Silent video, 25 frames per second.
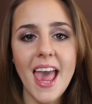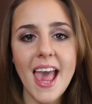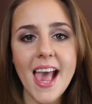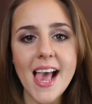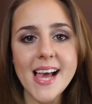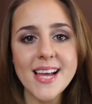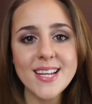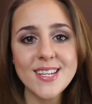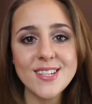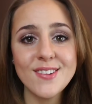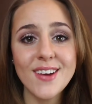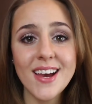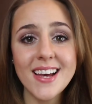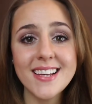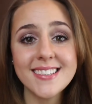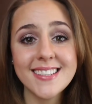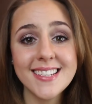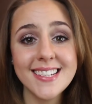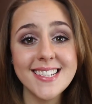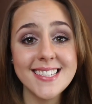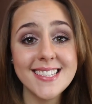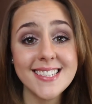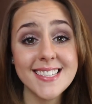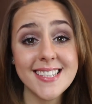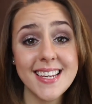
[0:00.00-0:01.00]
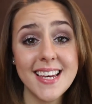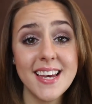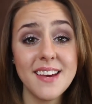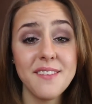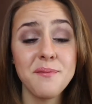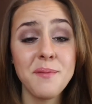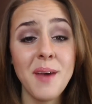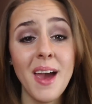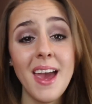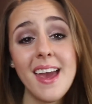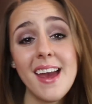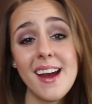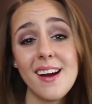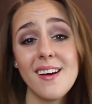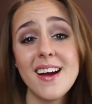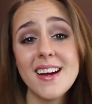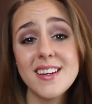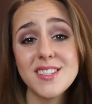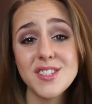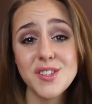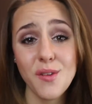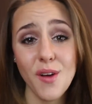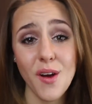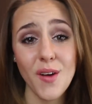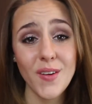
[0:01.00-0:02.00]
and you guys could see if my hair
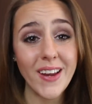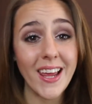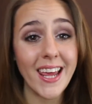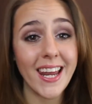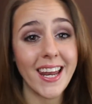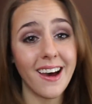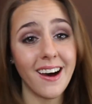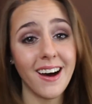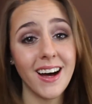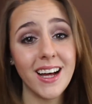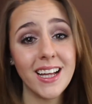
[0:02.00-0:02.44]
has grown at